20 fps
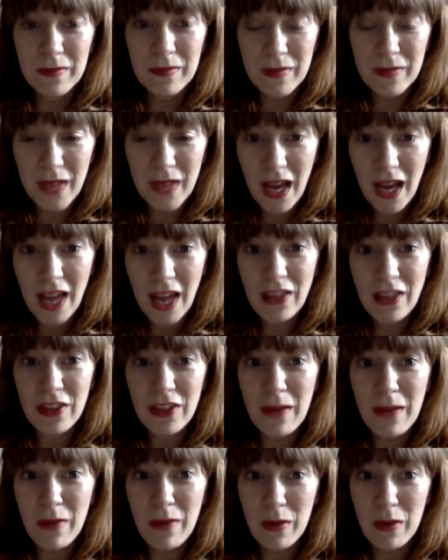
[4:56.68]
Yeah. I thought
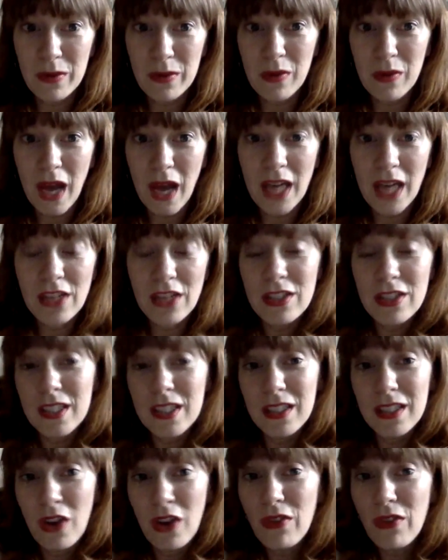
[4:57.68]
that part was, I just
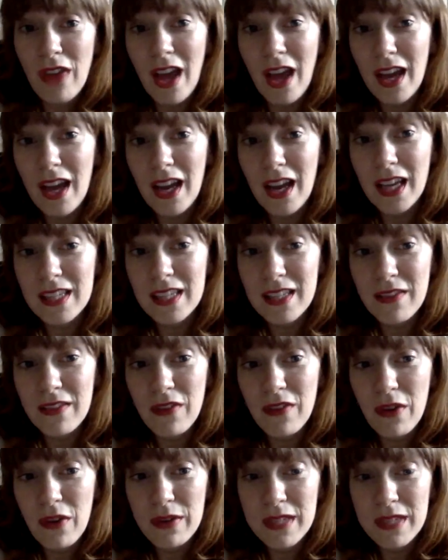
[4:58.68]
didn't know that. I guess
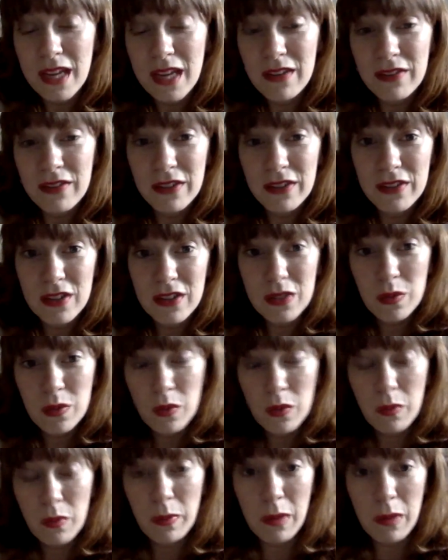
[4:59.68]
I've always kind of lived in this
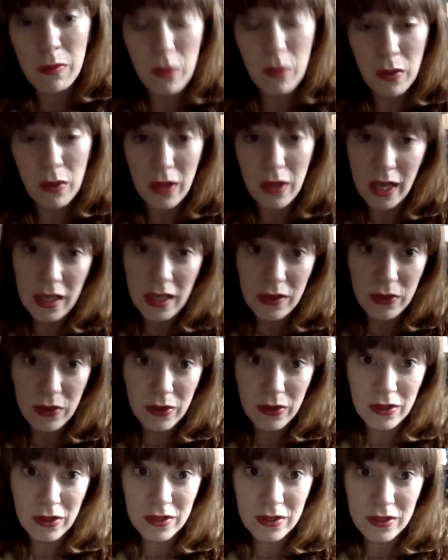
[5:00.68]
world where people were
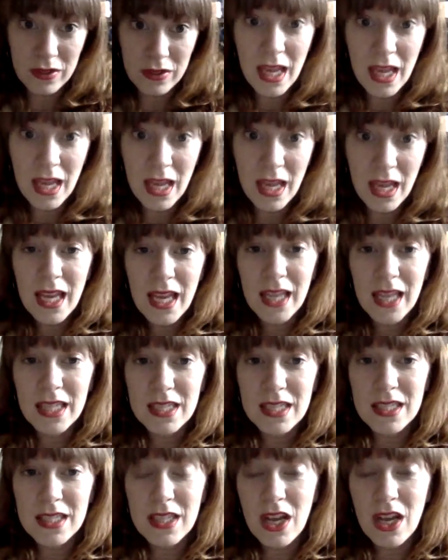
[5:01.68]
landlords.
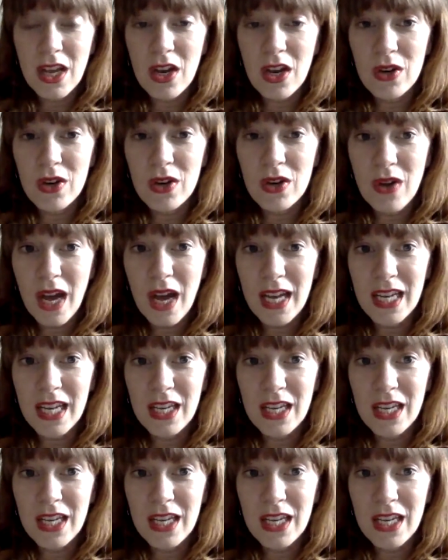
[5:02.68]
And so I didn't